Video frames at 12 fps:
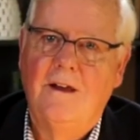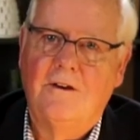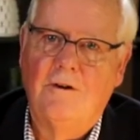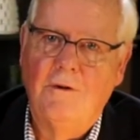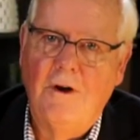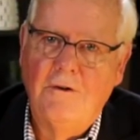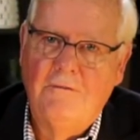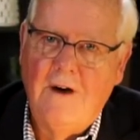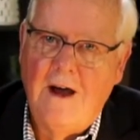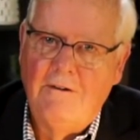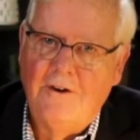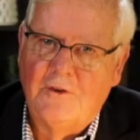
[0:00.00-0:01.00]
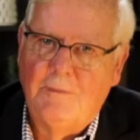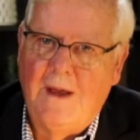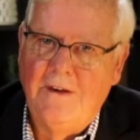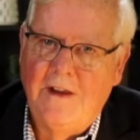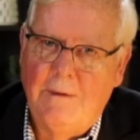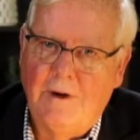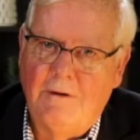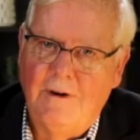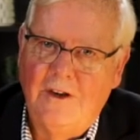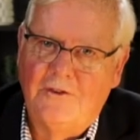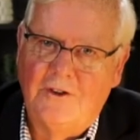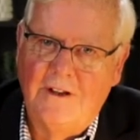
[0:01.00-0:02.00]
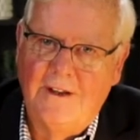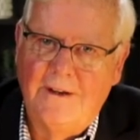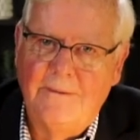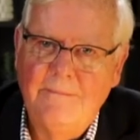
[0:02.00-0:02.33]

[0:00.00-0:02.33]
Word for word: coronavirus pandemic recently.